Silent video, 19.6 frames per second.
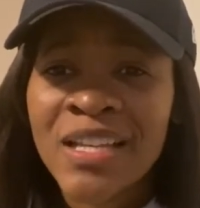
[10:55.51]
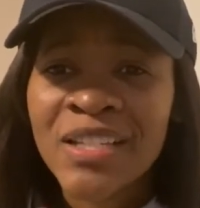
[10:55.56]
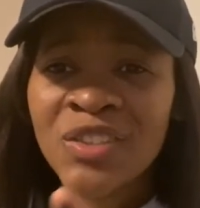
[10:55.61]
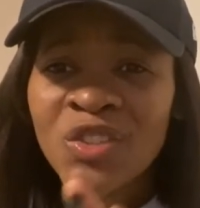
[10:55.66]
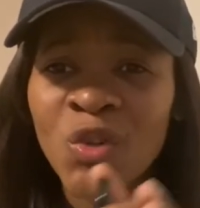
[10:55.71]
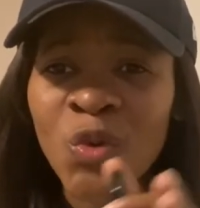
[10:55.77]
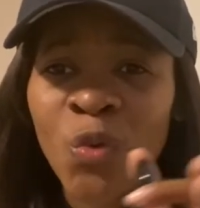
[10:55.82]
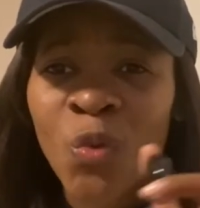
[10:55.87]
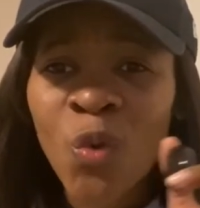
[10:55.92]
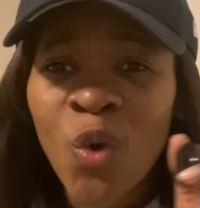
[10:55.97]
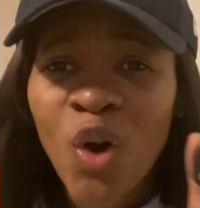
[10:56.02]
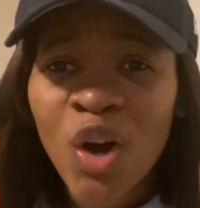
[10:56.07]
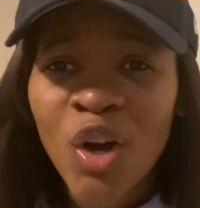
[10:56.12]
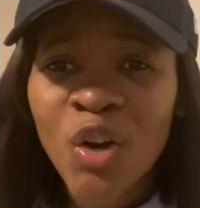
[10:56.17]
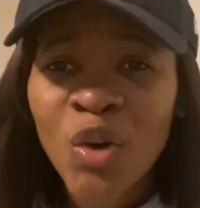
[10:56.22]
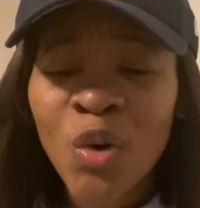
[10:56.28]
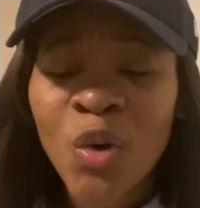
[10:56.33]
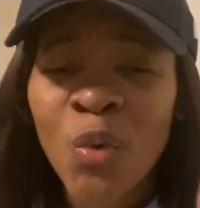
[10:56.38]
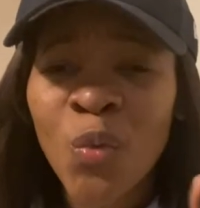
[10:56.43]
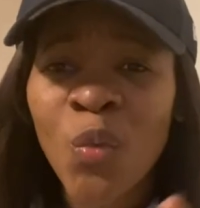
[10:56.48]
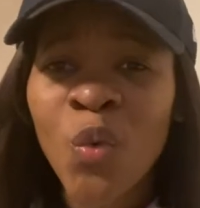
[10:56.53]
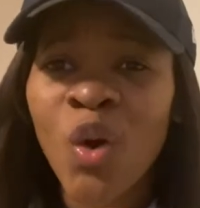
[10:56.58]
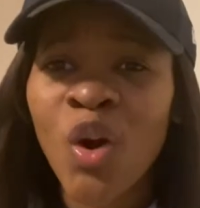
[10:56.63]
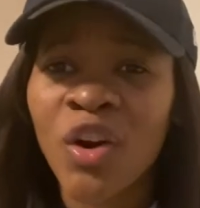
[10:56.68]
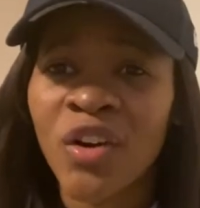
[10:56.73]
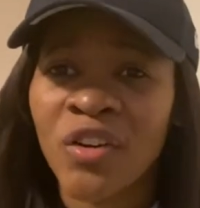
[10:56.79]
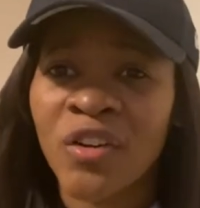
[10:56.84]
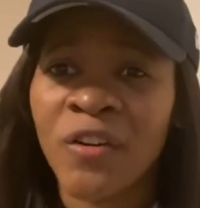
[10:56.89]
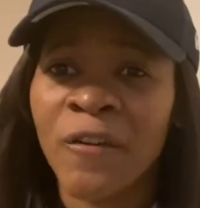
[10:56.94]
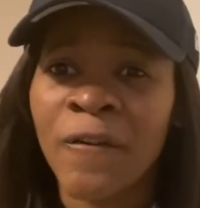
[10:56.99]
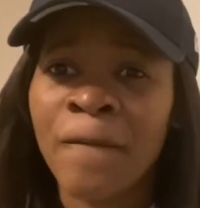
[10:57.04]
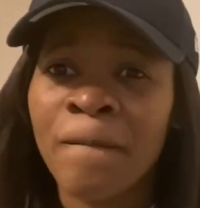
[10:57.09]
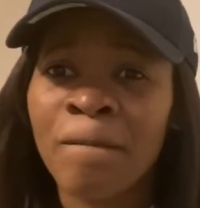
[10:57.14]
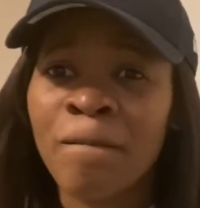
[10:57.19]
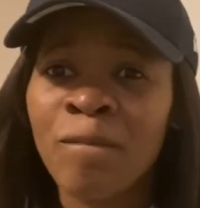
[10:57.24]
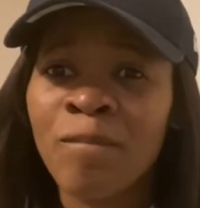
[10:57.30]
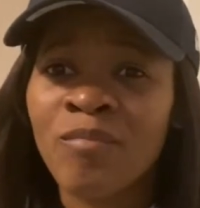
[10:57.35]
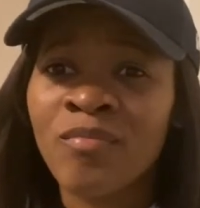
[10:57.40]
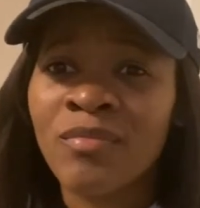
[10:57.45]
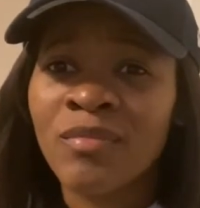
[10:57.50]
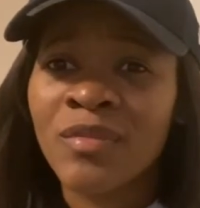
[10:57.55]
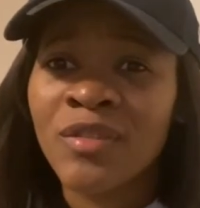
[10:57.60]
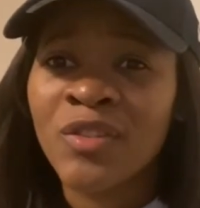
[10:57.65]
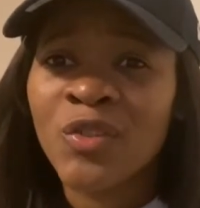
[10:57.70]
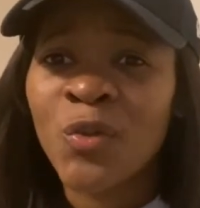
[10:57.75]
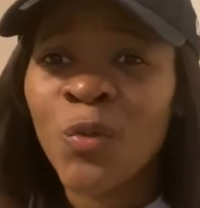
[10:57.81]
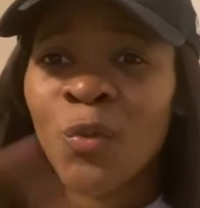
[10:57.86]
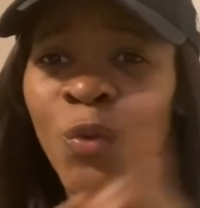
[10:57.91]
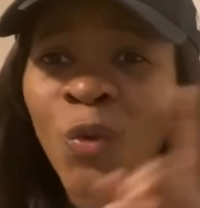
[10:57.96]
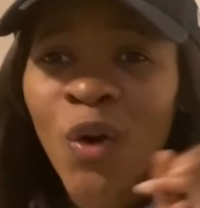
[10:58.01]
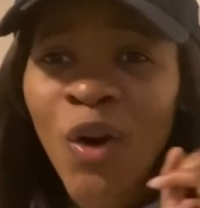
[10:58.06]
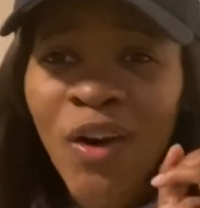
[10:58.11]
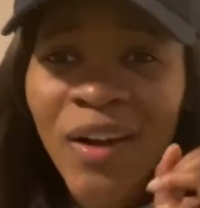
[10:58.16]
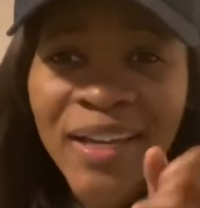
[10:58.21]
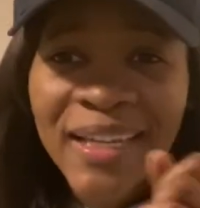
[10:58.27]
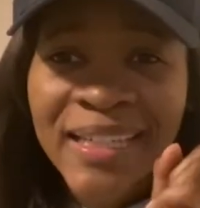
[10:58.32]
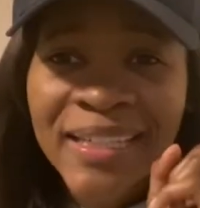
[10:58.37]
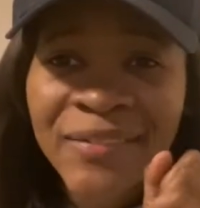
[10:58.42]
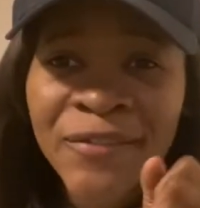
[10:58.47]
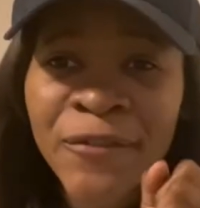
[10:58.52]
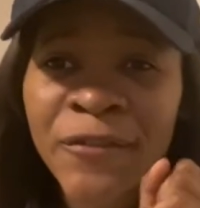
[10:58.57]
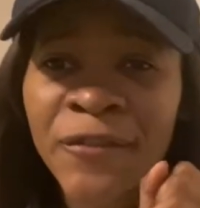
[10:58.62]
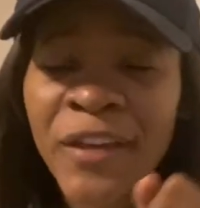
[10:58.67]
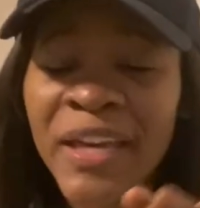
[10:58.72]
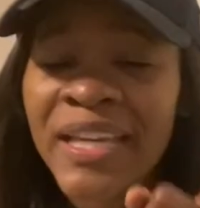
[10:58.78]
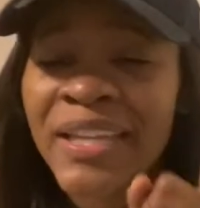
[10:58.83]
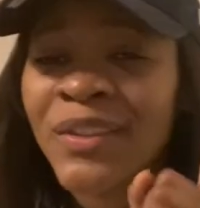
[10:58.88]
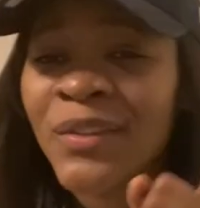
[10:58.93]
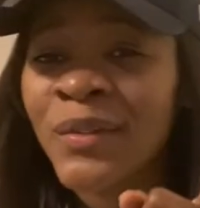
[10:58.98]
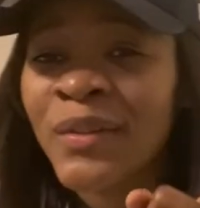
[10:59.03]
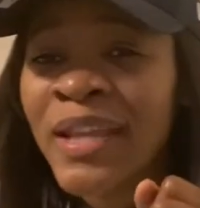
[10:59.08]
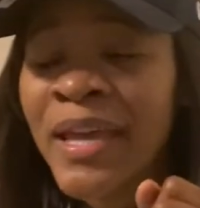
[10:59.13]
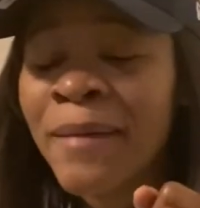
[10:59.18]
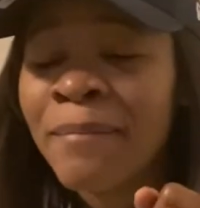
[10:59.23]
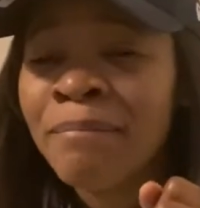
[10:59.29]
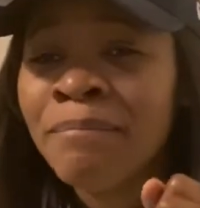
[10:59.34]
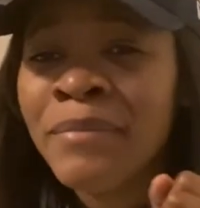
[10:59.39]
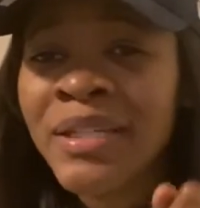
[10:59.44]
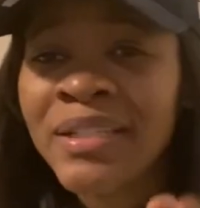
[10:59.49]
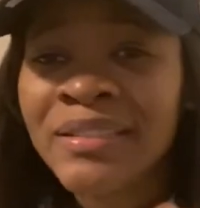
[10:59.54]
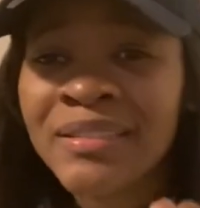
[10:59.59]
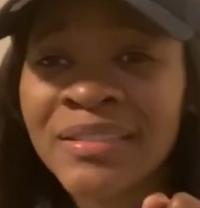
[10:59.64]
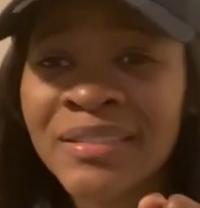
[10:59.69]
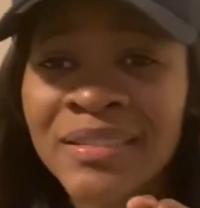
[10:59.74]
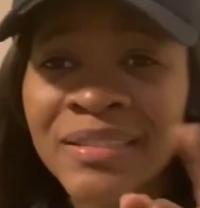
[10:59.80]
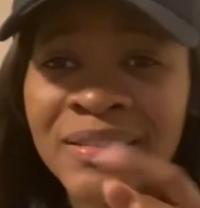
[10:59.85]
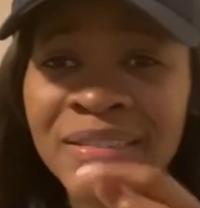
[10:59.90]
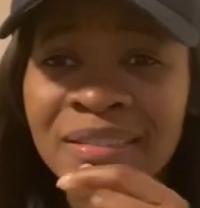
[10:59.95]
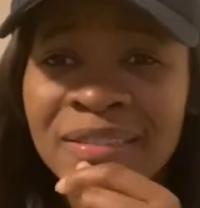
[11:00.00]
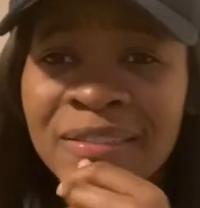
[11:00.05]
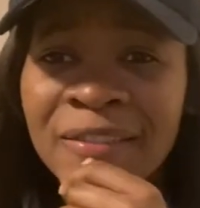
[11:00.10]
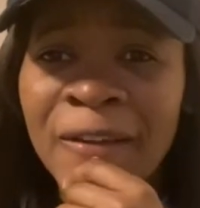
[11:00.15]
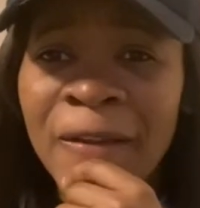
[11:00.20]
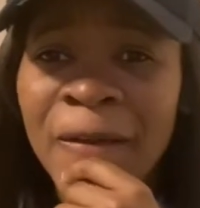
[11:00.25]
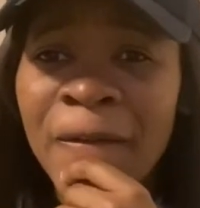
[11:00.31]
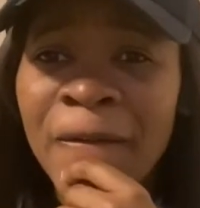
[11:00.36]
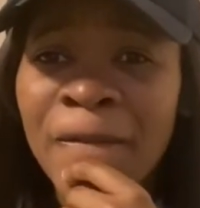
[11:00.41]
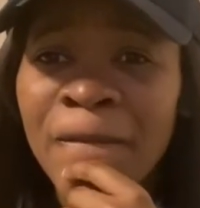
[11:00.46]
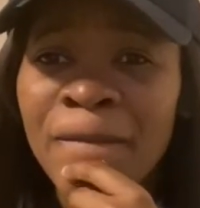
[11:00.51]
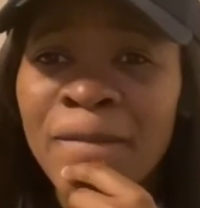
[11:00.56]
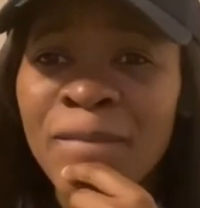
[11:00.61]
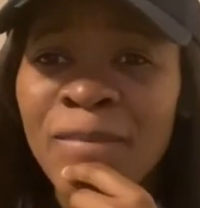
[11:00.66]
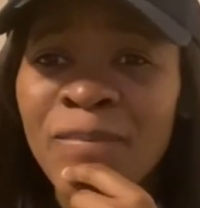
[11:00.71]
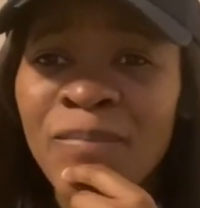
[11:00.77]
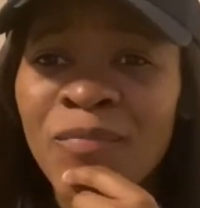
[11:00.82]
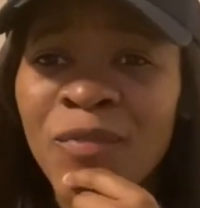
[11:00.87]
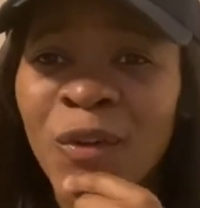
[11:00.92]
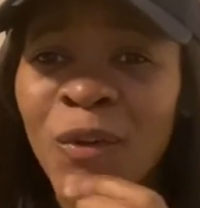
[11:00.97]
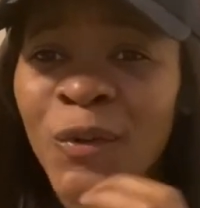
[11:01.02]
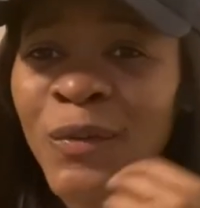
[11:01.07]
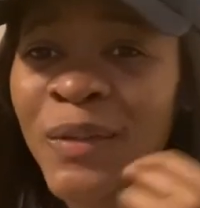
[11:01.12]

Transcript: to walk on water, to walk in faith on that business, on